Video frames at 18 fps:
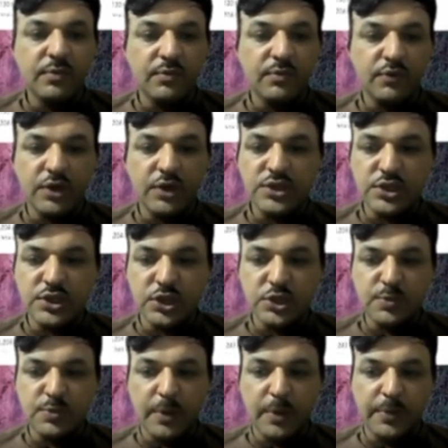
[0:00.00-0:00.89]
research
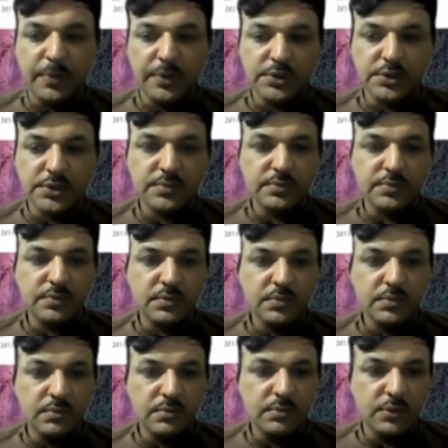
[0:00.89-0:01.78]
papers,
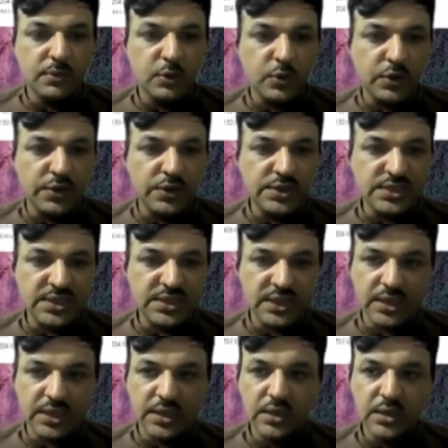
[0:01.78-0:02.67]
you can
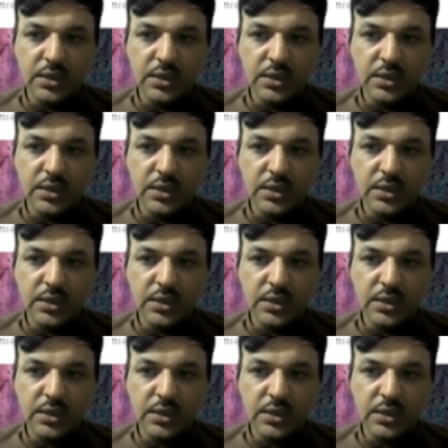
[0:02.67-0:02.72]
see.